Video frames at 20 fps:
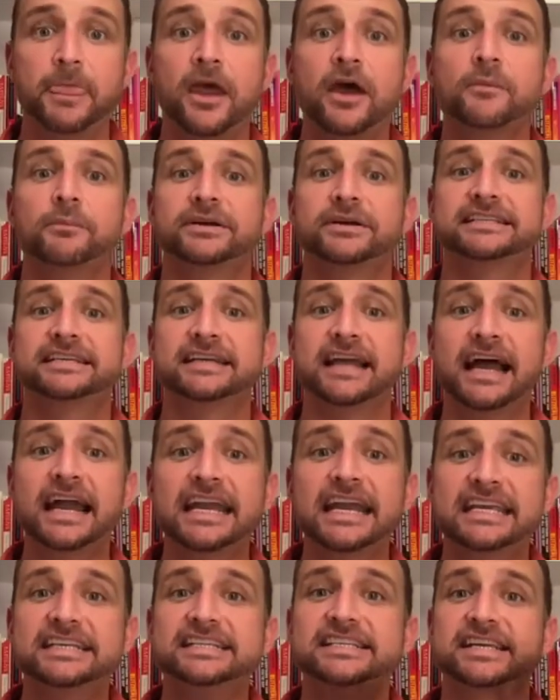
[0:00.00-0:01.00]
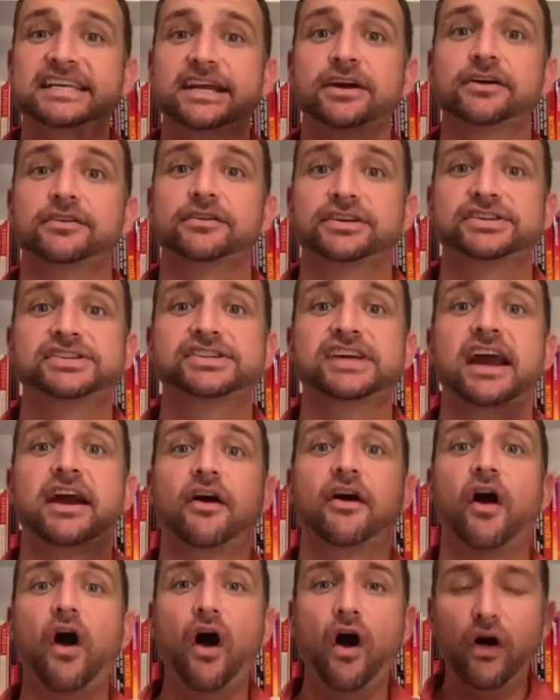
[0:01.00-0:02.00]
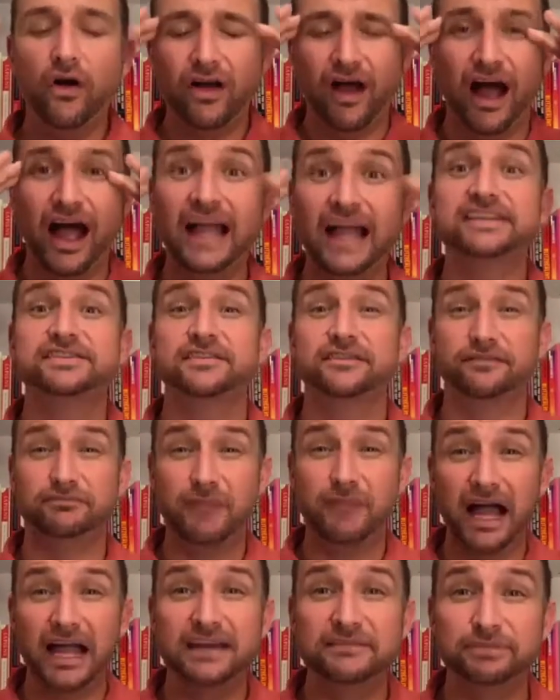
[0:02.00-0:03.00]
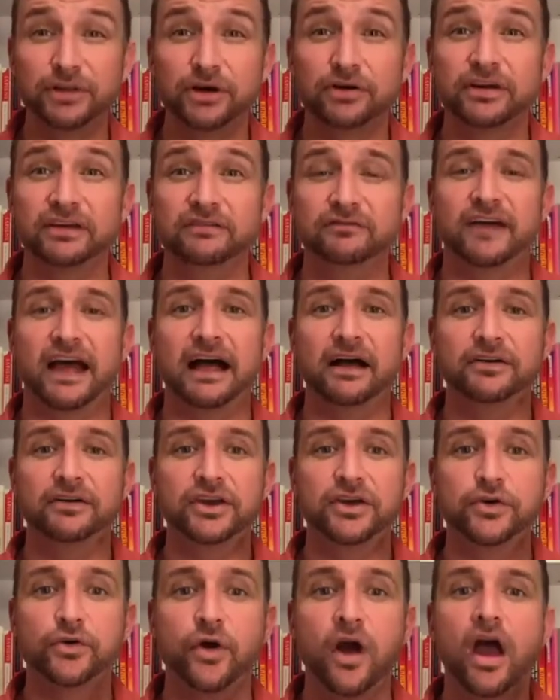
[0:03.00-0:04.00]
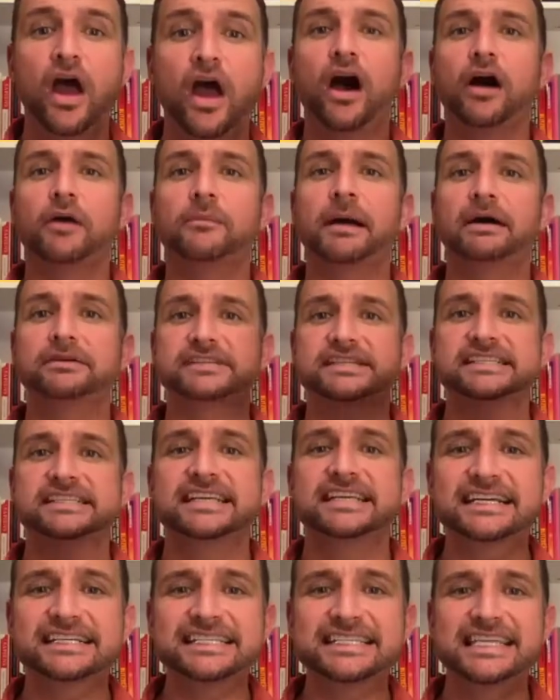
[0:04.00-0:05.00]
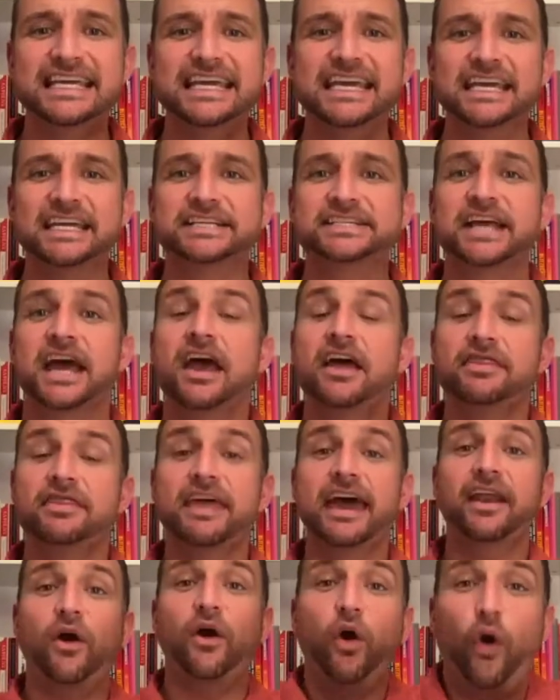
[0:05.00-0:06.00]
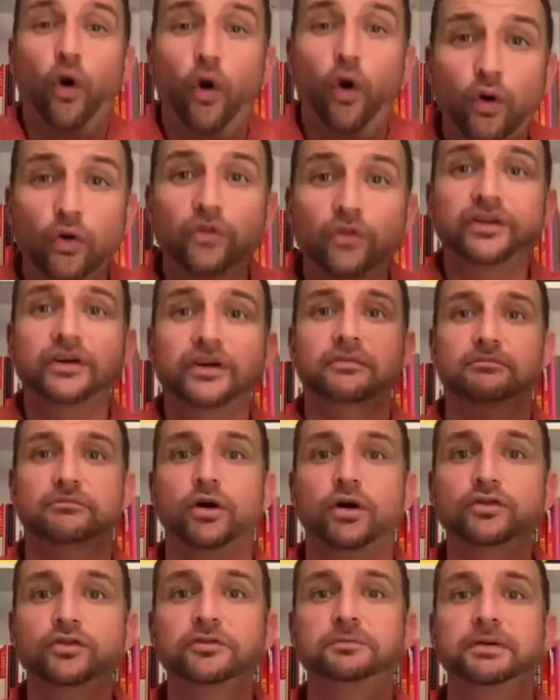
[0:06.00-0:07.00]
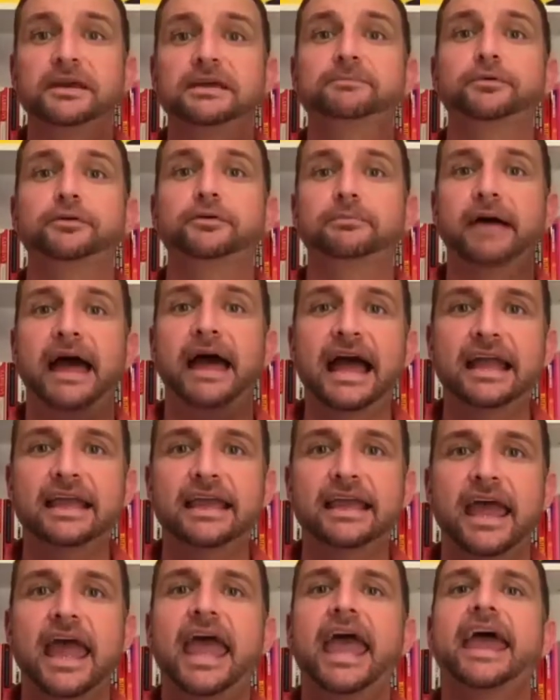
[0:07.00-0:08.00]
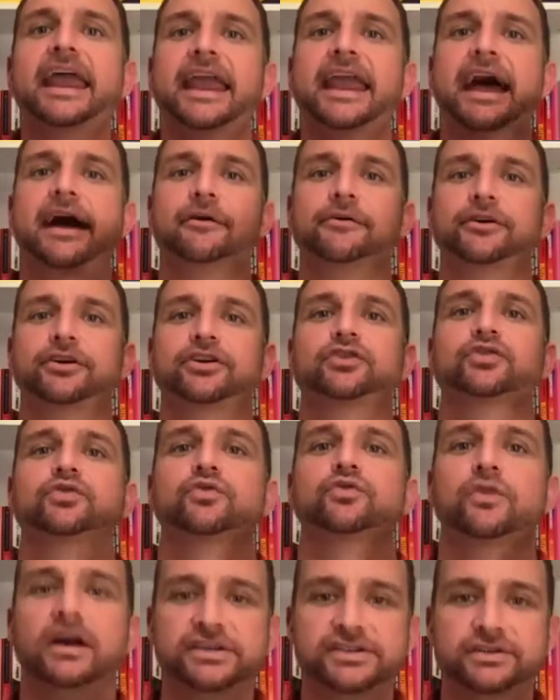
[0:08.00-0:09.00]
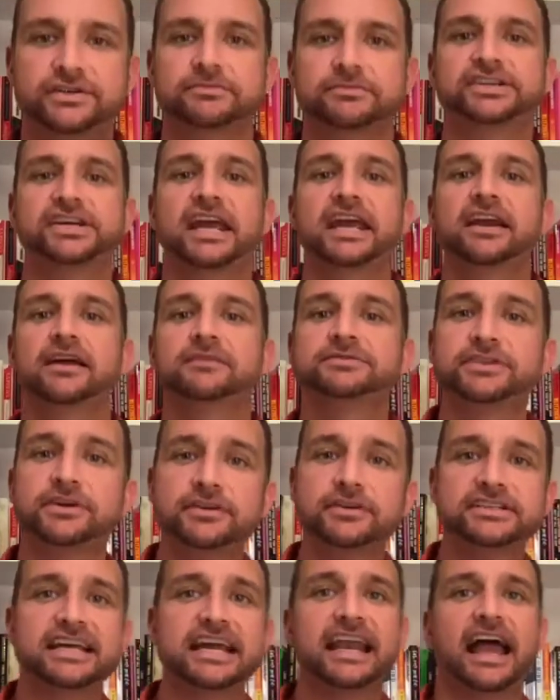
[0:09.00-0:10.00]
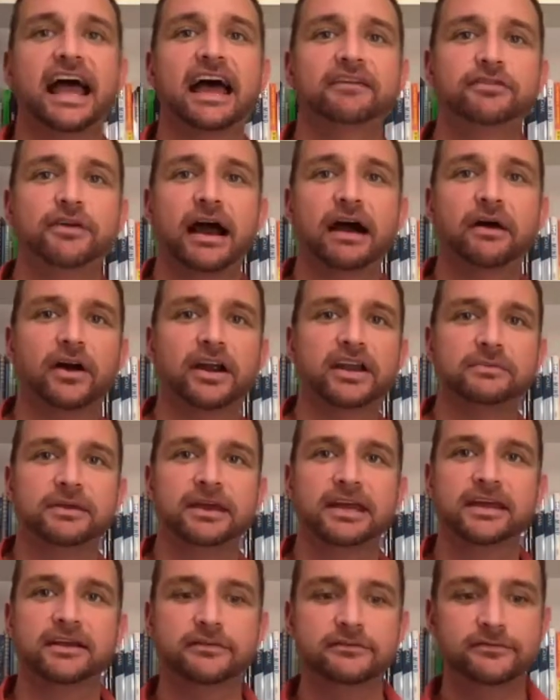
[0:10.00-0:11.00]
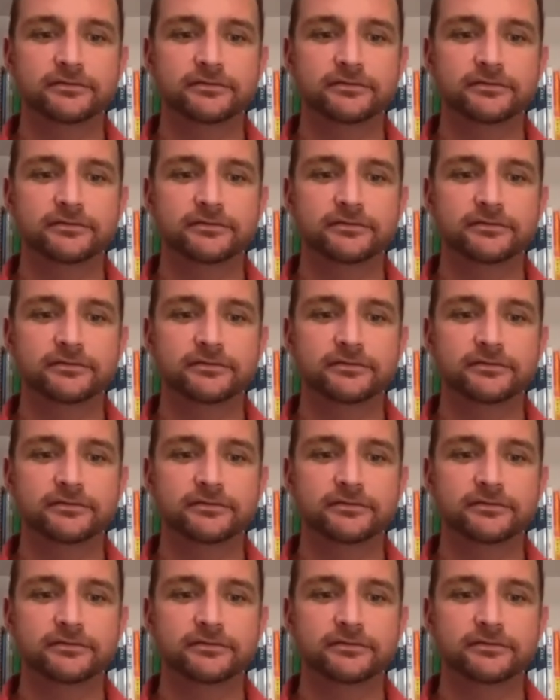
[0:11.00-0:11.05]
But tonight he's here to share all kinds of mind-blowing value about 6 things that hold most people back and how to crush them. Shane, I'm so excited to have you. How are you, man?